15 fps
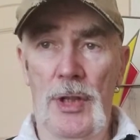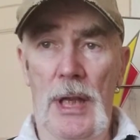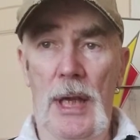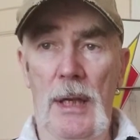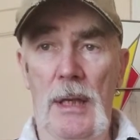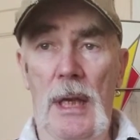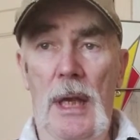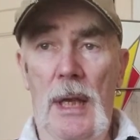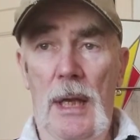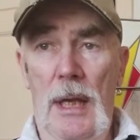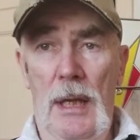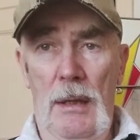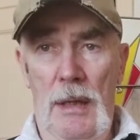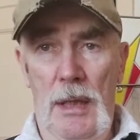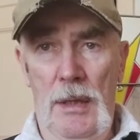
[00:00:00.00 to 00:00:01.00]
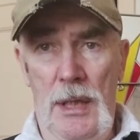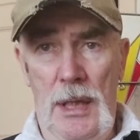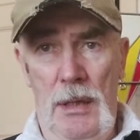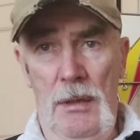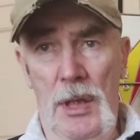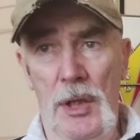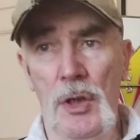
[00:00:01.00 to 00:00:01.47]
that
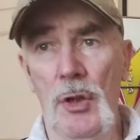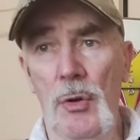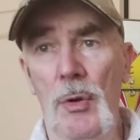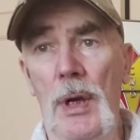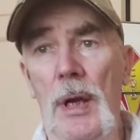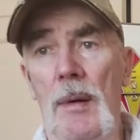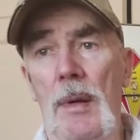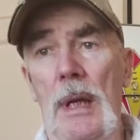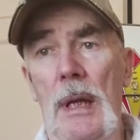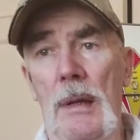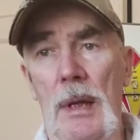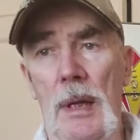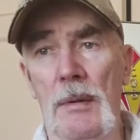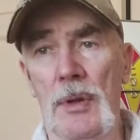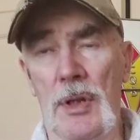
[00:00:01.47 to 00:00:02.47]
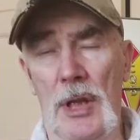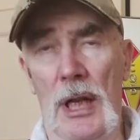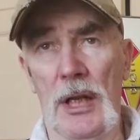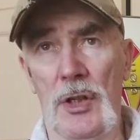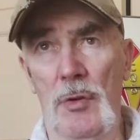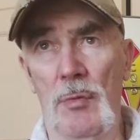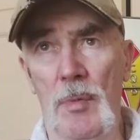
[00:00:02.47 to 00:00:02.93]
the
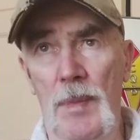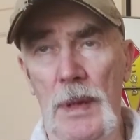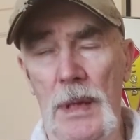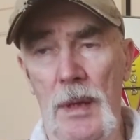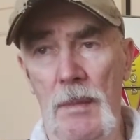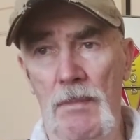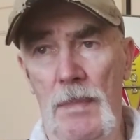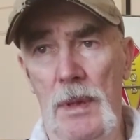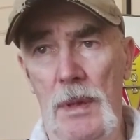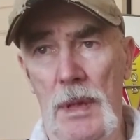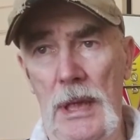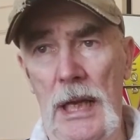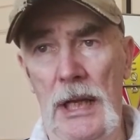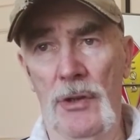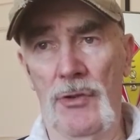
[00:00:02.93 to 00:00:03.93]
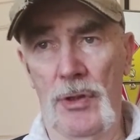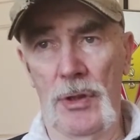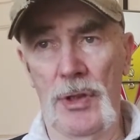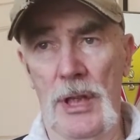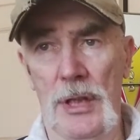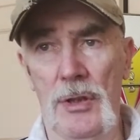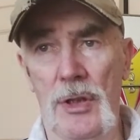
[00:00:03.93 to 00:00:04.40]
selection would be the
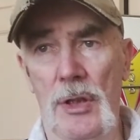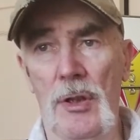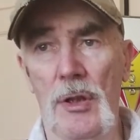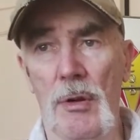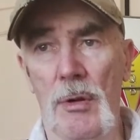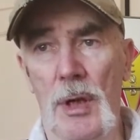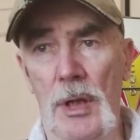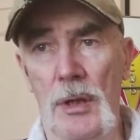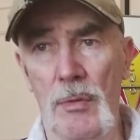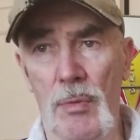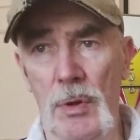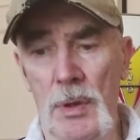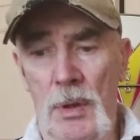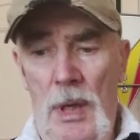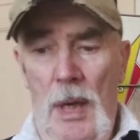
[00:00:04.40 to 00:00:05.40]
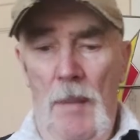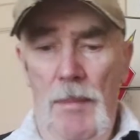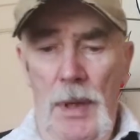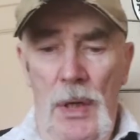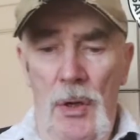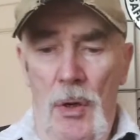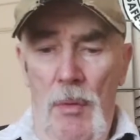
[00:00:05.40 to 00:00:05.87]
entrance into the unit. You wouldn't
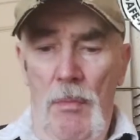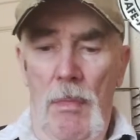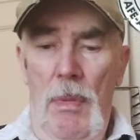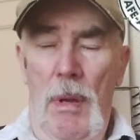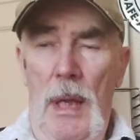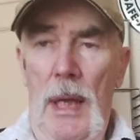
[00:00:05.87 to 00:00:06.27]
become